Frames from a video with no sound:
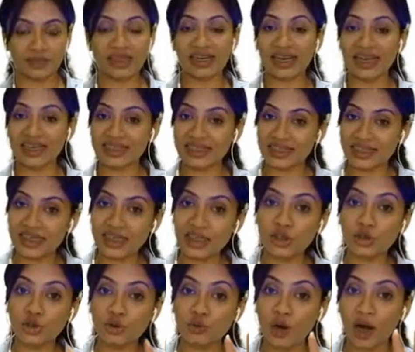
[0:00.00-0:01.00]
Let's see
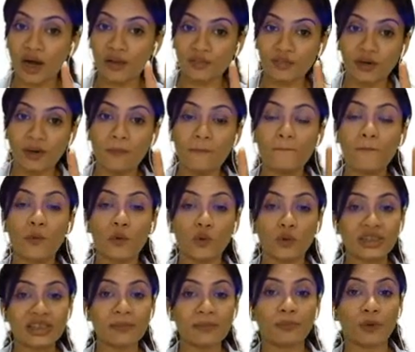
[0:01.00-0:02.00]
two other
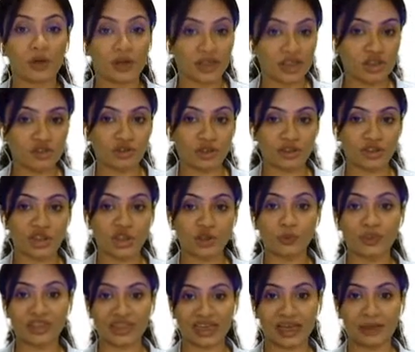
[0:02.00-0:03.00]
most important structures
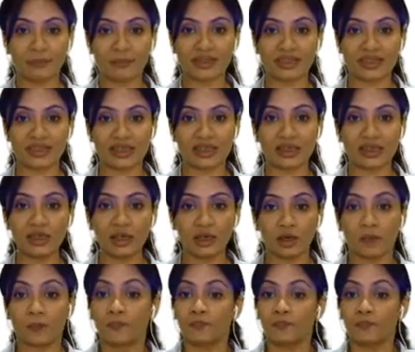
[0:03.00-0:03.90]
which can be seen here.